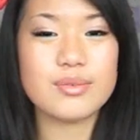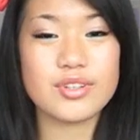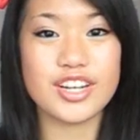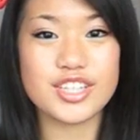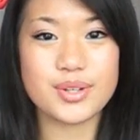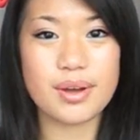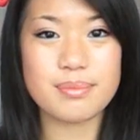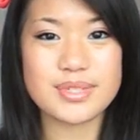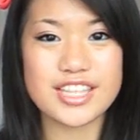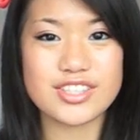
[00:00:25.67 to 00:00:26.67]
I'm trying to do
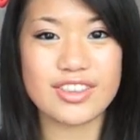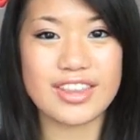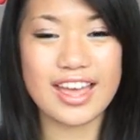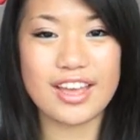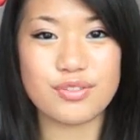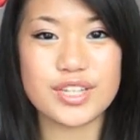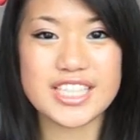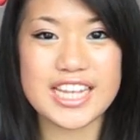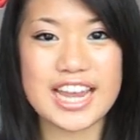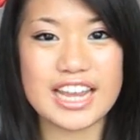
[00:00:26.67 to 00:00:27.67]
updates on that every
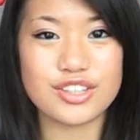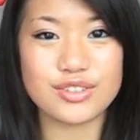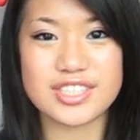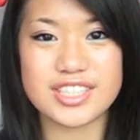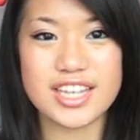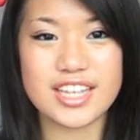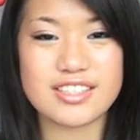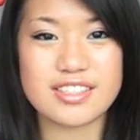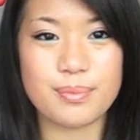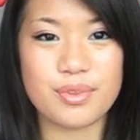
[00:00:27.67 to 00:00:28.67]
day, and you'll see
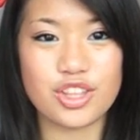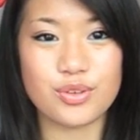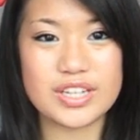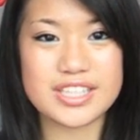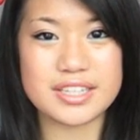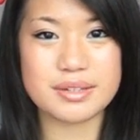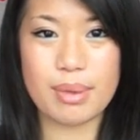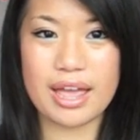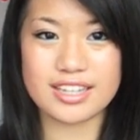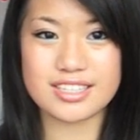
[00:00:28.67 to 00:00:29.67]
some of the recent
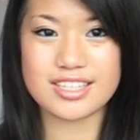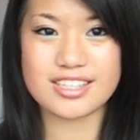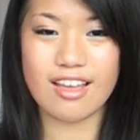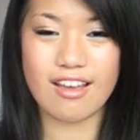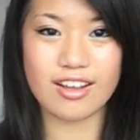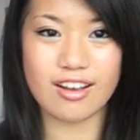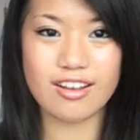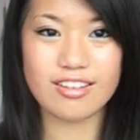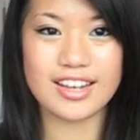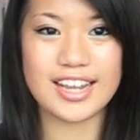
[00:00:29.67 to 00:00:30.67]
packages that I
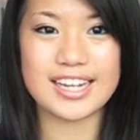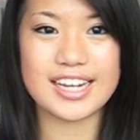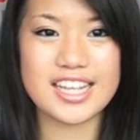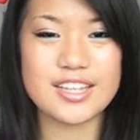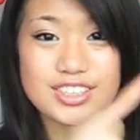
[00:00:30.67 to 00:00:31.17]
got lately.